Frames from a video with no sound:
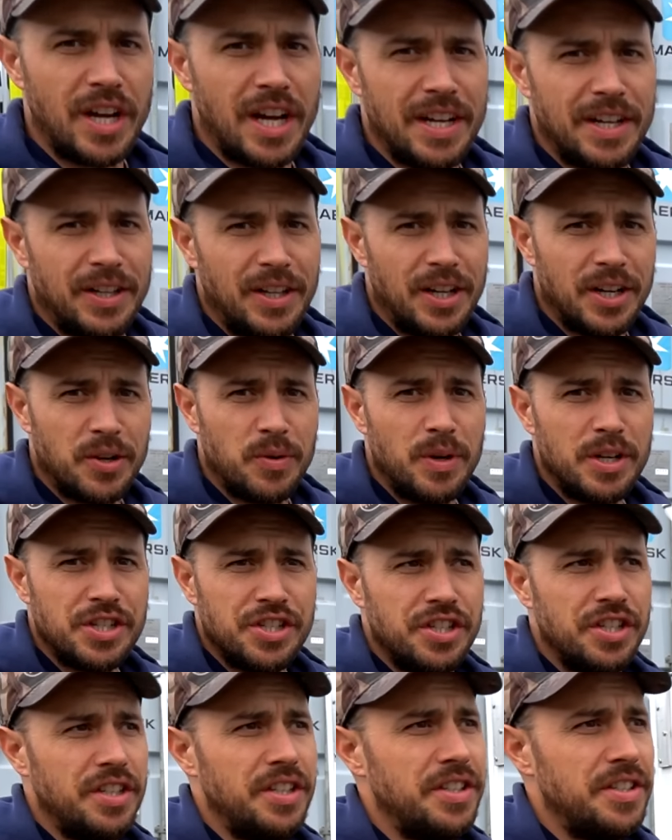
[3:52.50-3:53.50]
gotten a lot of
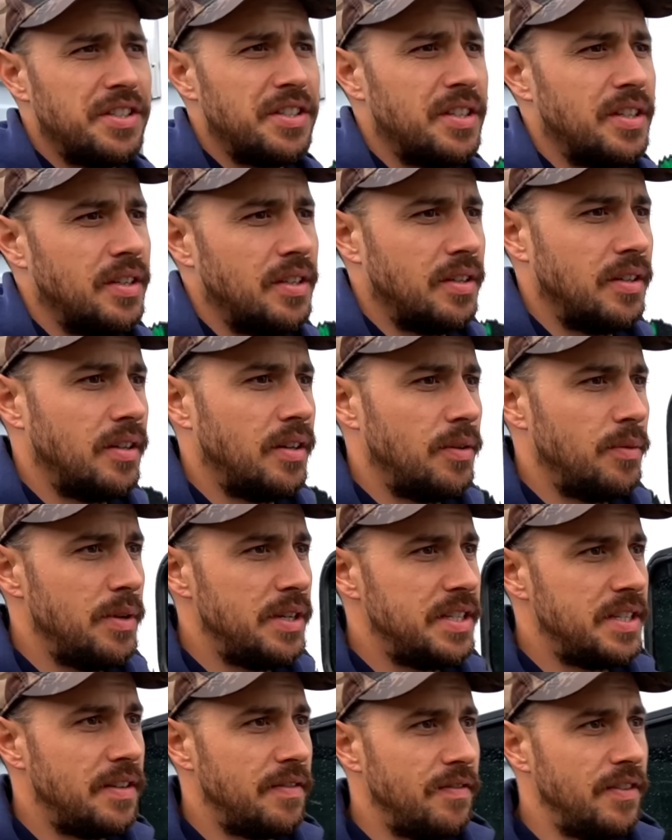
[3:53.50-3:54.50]
questions on
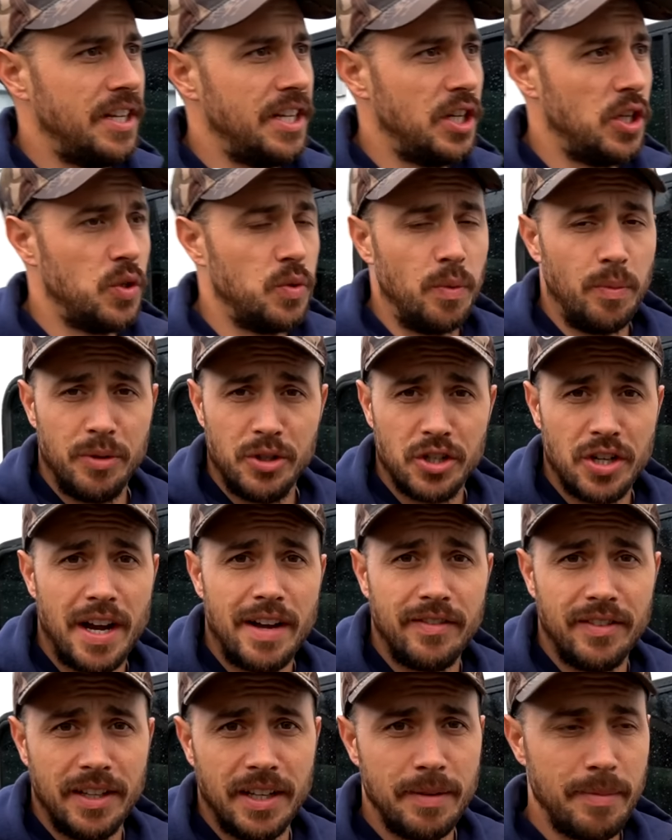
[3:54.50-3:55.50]
recent videos when we're
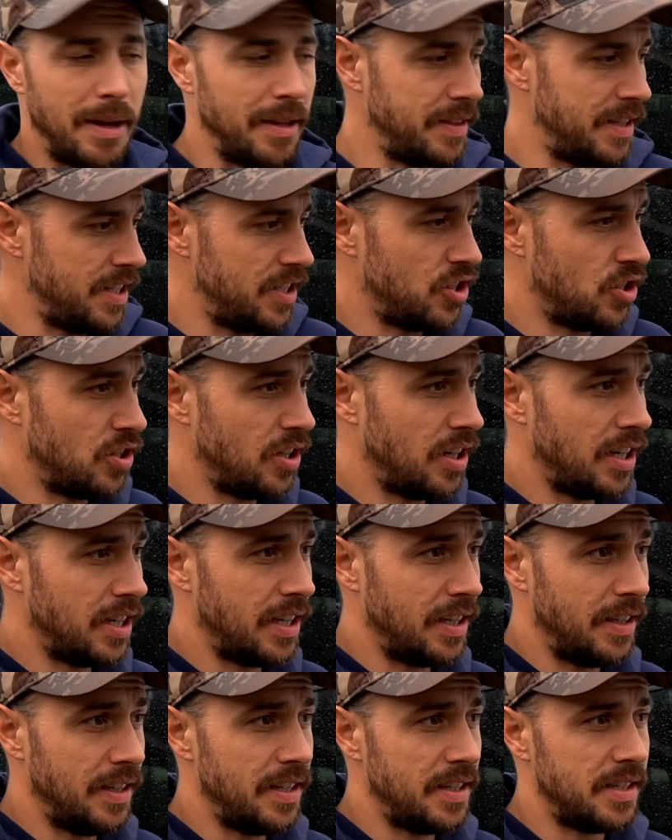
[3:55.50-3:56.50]
traveling about this
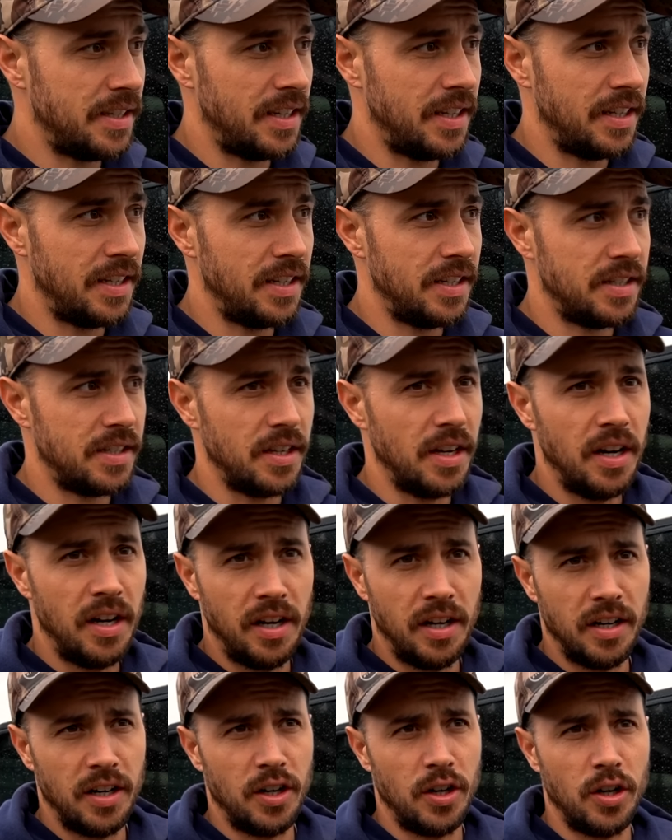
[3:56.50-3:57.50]
truck and this is
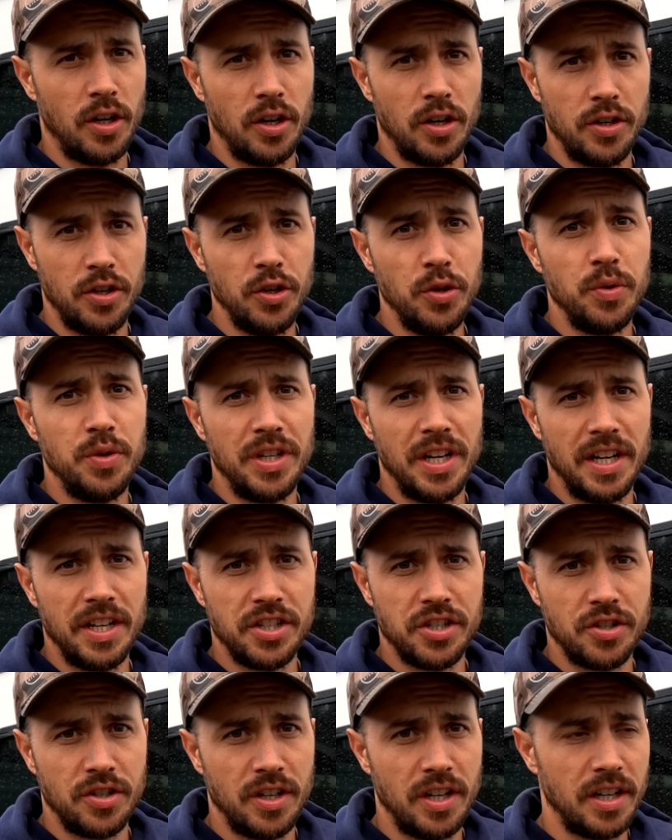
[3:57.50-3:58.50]
our new
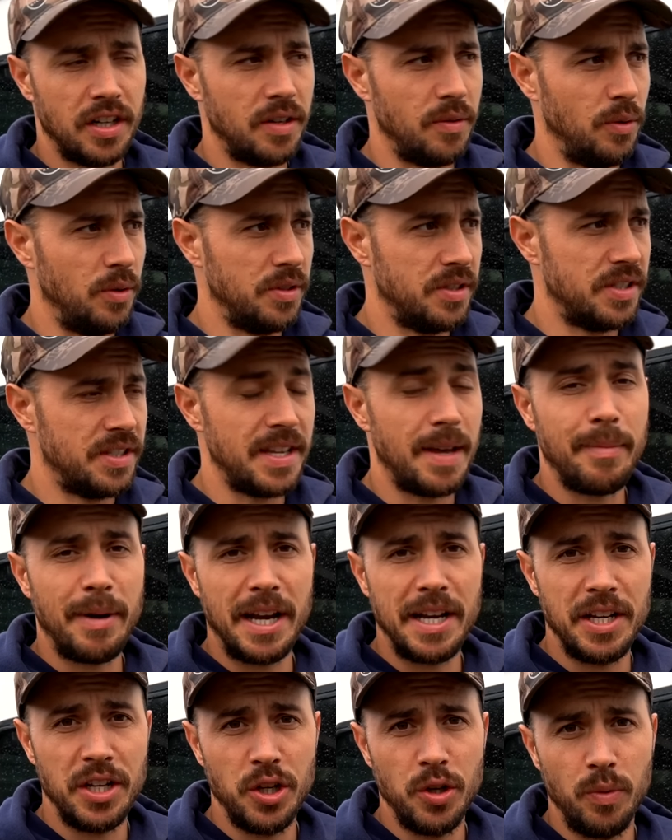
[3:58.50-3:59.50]
test truck. Well, it's
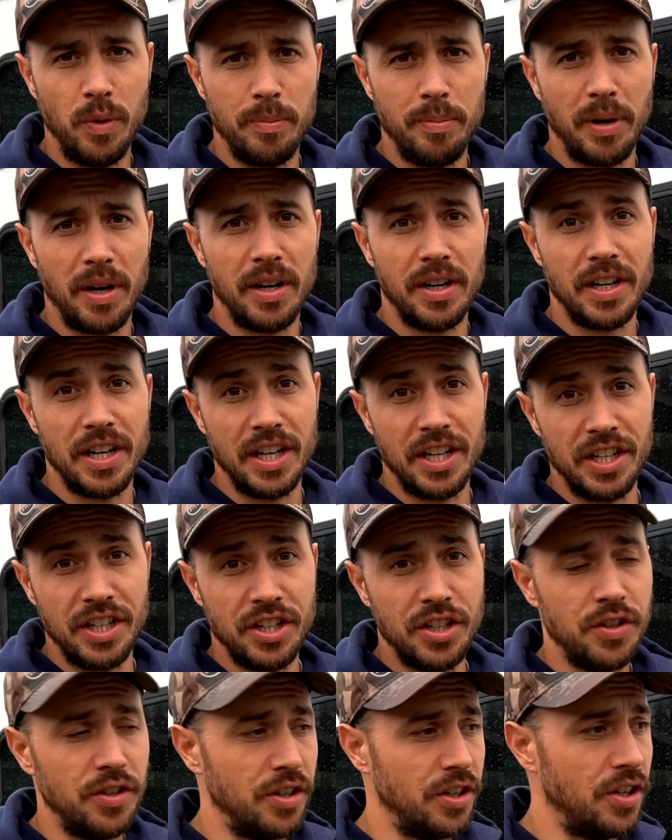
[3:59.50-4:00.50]
semi-new, we bought it a
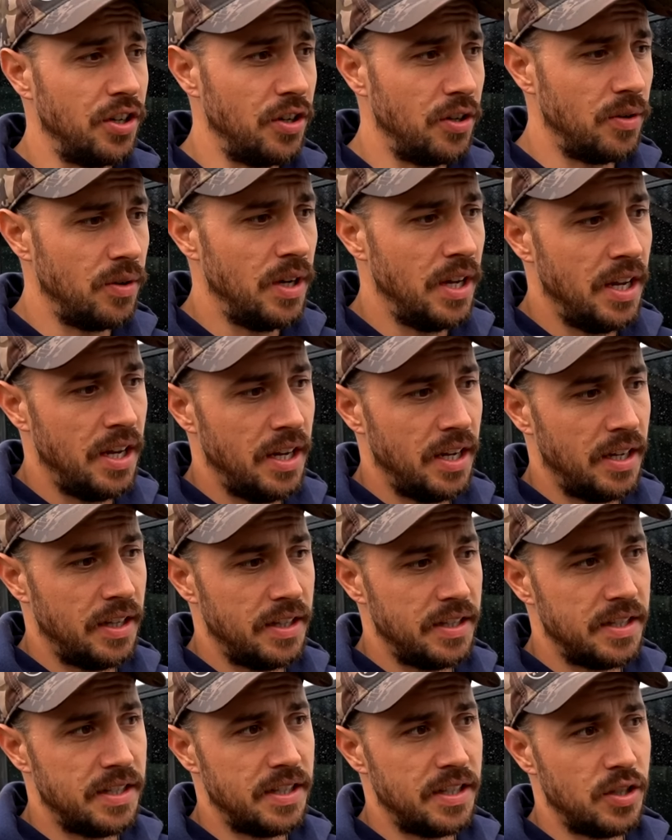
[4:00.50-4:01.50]
year ago
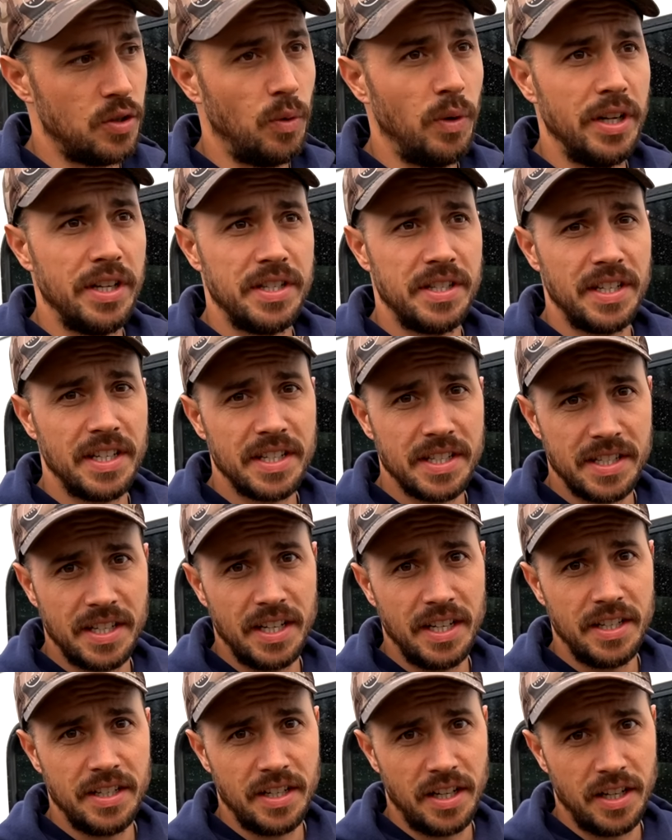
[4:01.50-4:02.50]
this is a 2016